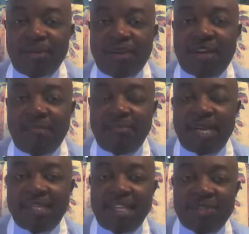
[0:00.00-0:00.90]
I'm going to come
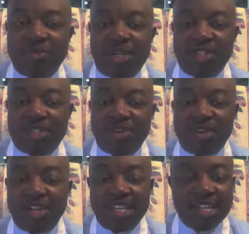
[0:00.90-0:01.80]
back next week and show
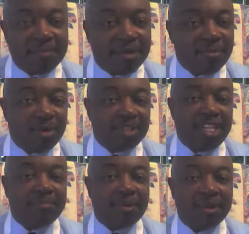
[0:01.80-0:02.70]
you a little bit more
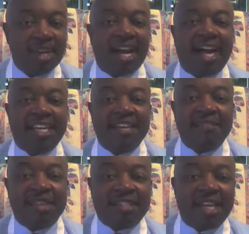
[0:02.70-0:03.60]
deeper. I'll give
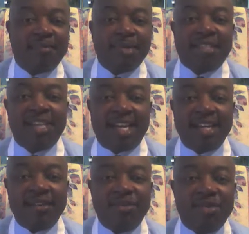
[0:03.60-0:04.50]
you an example
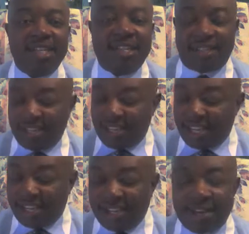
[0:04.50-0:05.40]
exactly who did
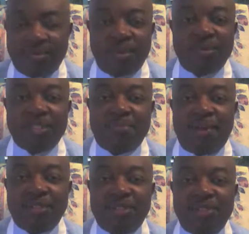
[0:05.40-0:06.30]
what we're
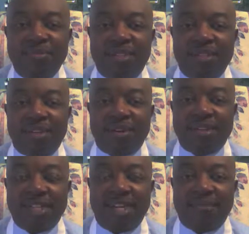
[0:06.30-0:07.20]
supposed to do with concerning
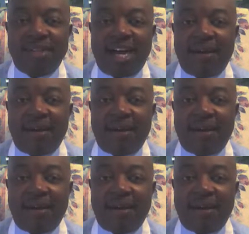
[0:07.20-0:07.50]
the devil,